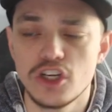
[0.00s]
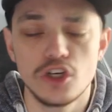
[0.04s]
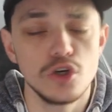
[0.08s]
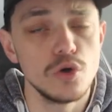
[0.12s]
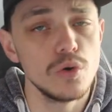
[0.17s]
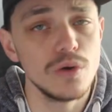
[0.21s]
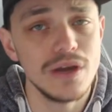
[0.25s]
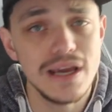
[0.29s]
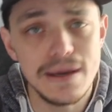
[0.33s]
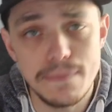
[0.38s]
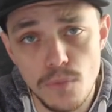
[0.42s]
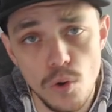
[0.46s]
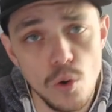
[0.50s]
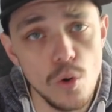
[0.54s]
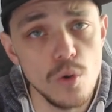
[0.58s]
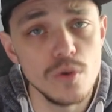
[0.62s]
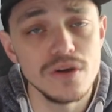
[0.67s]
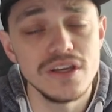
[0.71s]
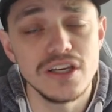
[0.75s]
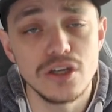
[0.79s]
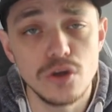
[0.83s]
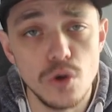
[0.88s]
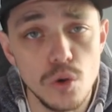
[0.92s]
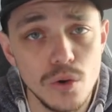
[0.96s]
You could get
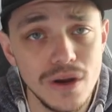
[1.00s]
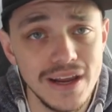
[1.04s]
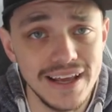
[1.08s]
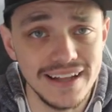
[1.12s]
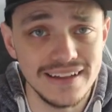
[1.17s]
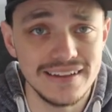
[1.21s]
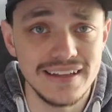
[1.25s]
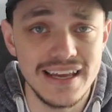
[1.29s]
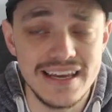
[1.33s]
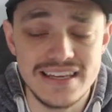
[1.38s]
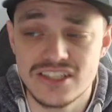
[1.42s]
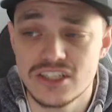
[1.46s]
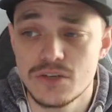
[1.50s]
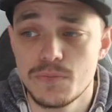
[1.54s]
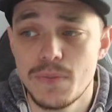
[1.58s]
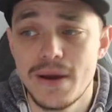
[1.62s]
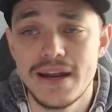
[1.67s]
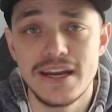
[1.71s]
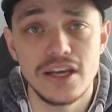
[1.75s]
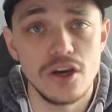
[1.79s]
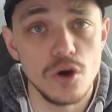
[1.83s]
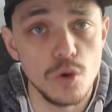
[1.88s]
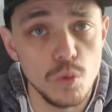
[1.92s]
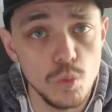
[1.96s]
more, you could get less,
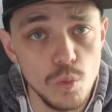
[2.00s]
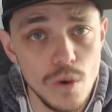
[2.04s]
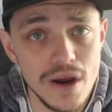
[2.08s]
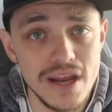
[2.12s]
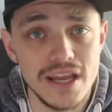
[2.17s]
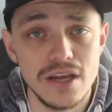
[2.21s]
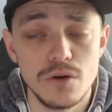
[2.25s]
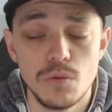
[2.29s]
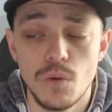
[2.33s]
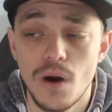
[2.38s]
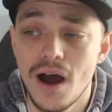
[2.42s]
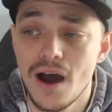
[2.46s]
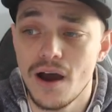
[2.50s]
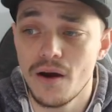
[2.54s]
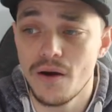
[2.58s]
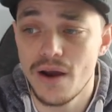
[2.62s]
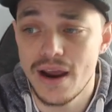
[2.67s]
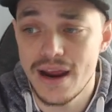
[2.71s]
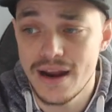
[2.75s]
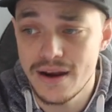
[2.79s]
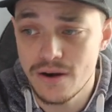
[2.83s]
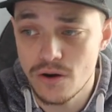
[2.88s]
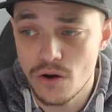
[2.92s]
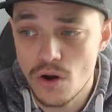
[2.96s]
depending on where you are
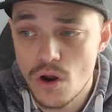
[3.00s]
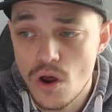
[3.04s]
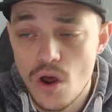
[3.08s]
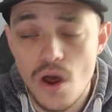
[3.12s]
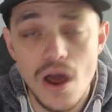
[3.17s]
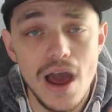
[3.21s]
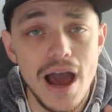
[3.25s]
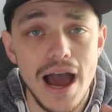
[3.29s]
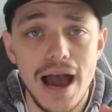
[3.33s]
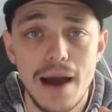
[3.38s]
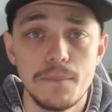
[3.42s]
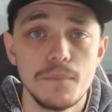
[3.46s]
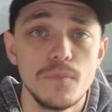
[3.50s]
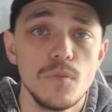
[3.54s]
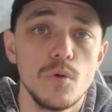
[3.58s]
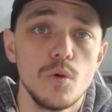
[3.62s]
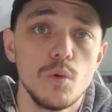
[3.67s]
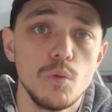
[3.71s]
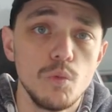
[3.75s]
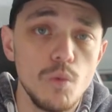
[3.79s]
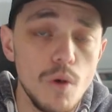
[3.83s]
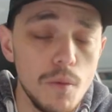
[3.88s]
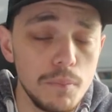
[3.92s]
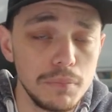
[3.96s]
and
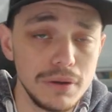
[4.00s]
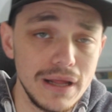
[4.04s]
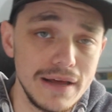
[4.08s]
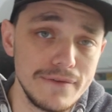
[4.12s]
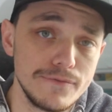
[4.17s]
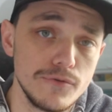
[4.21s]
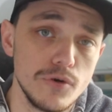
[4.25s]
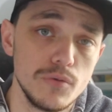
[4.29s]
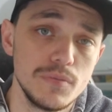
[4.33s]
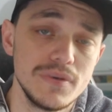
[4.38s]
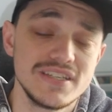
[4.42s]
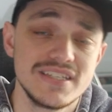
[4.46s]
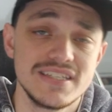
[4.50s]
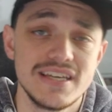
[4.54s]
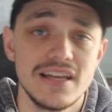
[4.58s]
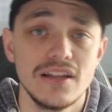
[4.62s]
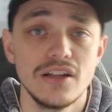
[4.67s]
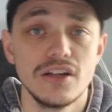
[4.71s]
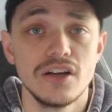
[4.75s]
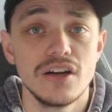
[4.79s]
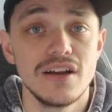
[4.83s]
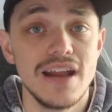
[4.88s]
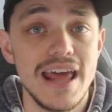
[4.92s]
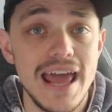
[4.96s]
what platform you
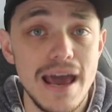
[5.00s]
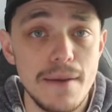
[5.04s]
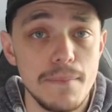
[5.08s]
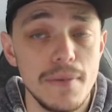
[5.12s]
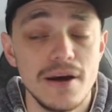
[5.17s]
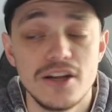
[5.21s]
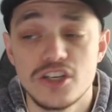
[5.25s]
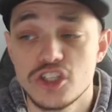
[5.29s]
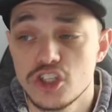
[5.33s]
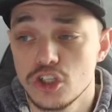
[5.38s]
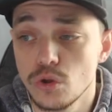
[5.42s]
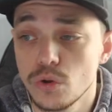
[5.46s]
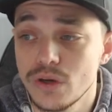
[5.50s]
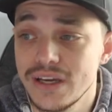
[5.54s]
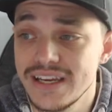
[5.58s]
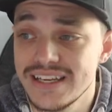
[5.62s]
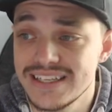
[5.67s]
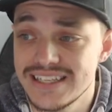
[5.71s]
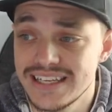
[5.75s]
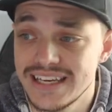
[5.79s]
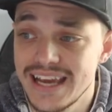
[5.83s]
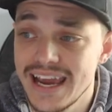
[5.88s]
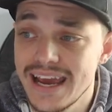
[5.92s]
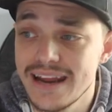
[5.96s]
sell it and how much you're
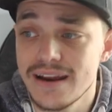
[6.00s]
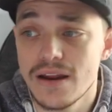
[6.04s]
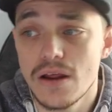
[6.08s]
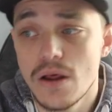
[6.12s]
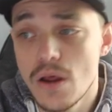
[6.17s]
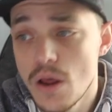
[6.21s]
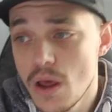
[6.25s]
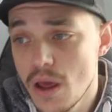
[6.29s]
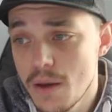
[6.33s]
looking to get.